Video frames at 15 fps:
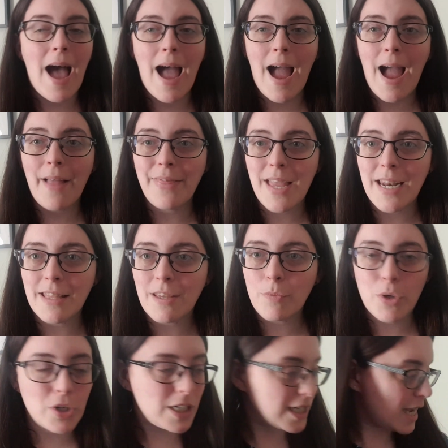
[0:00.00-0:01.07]
and then I think
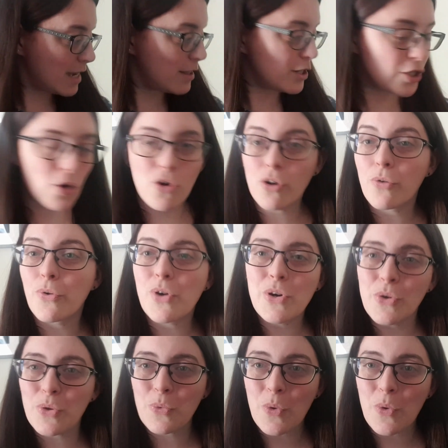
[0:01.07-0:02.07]
we're going to take the dog for another